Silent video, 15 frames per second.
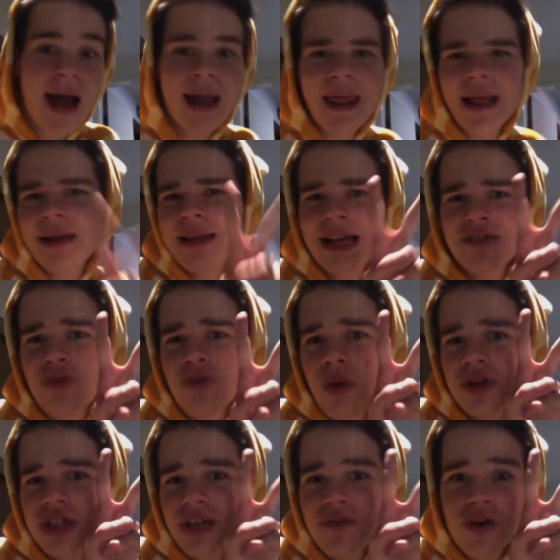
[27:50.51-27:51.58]
Like, thanks for
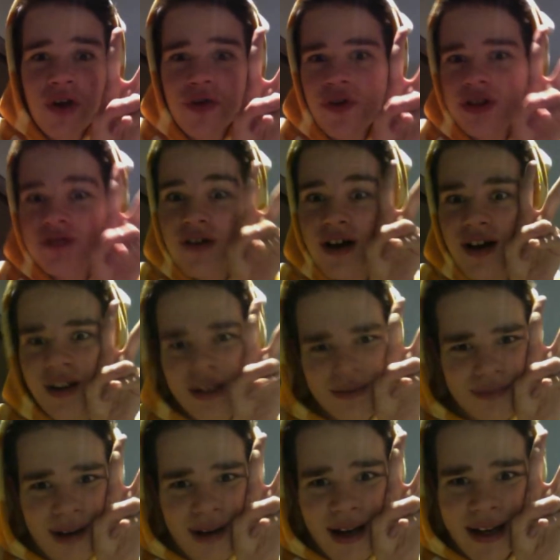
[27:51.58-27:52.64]
watching. If you got through this far, like,
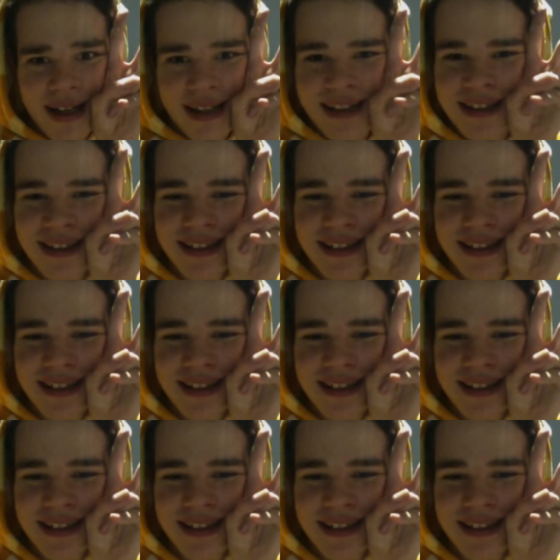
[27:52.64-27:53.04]
bye.